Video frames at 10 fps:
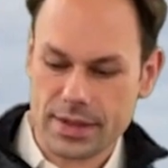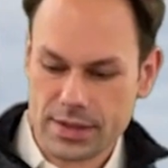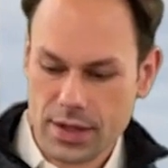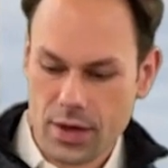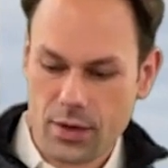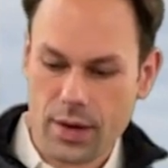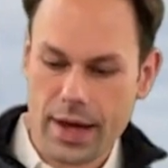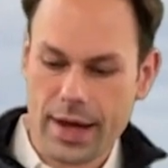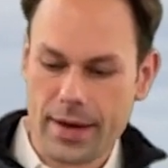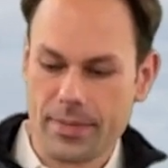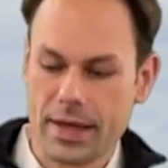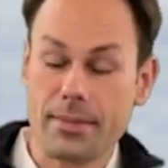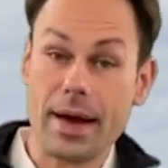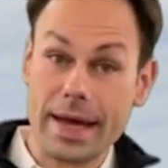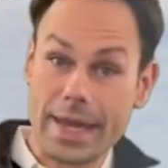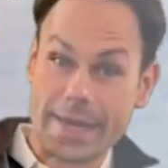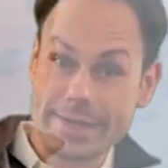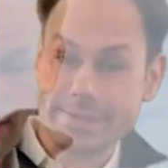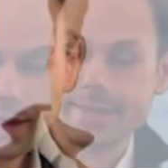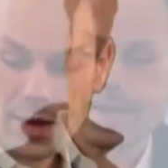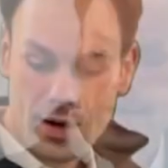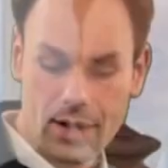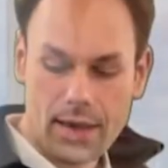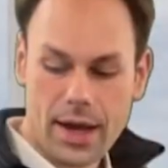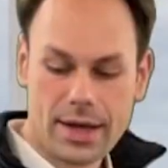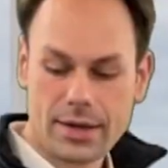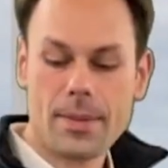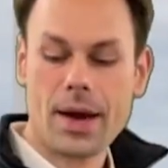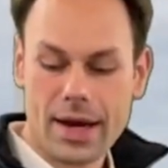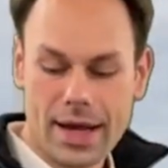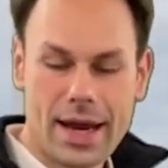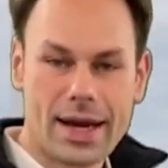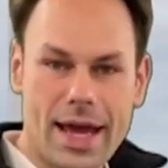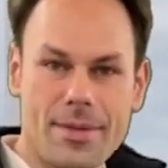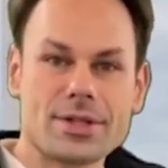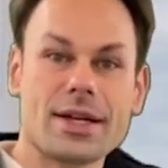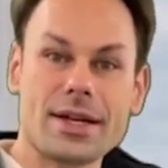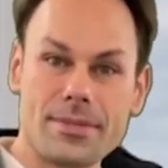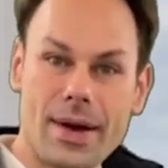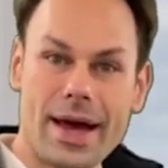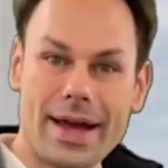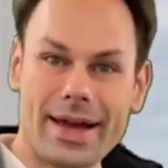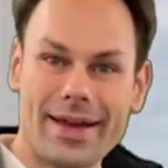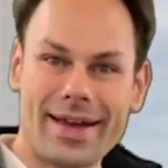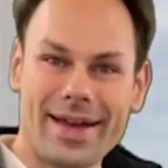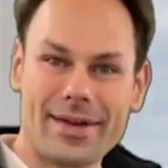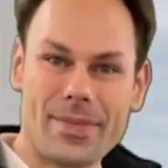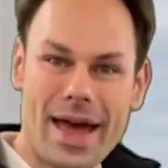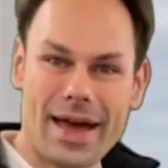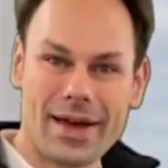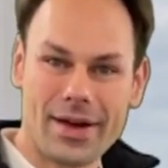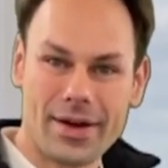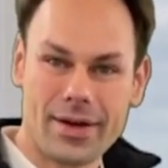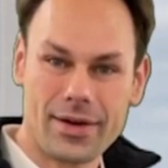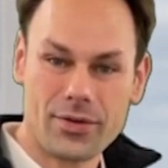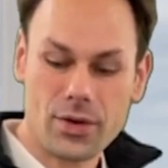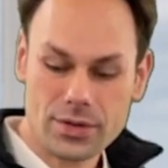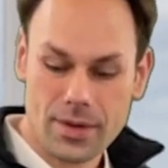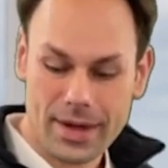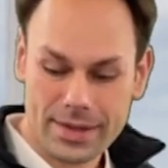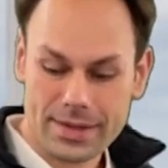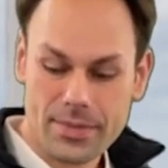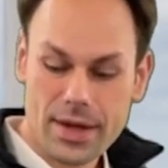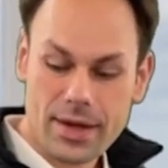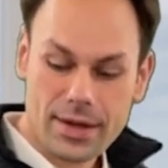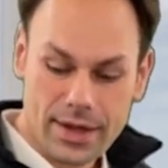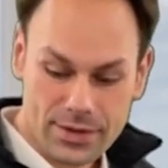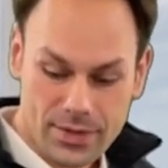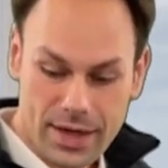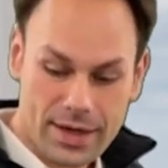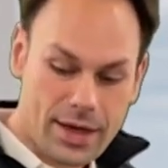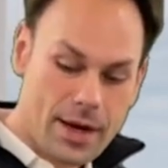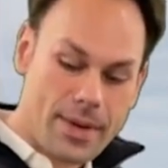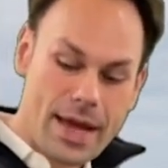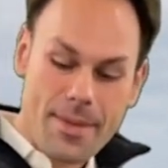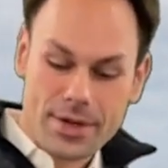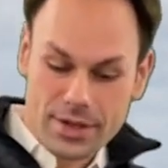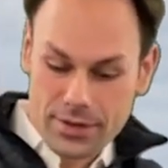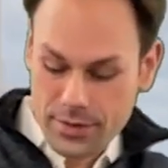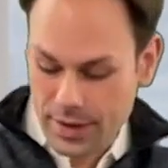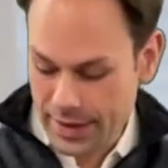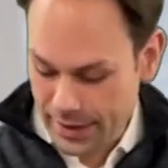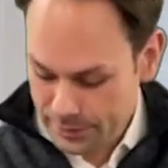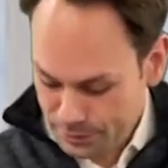So in my case, I bought a can of cabbage. I didn't buy a bag of coleslaw mix. I just went ahead and cut up my cabbage and threw it in there.